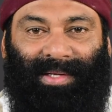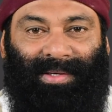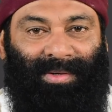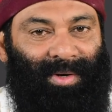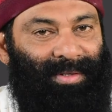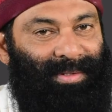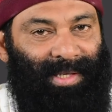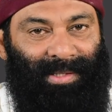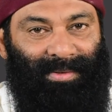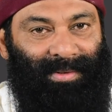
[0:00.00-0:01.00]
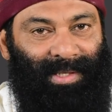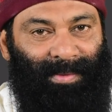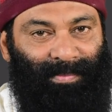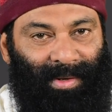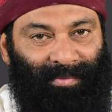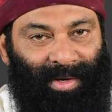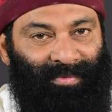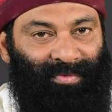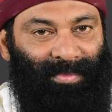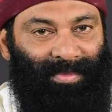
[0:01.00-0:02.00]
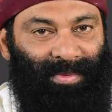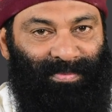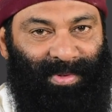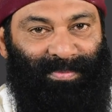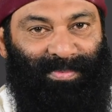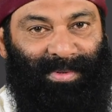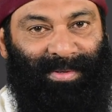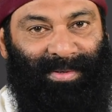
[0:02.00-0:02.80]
not that you keep away from the people.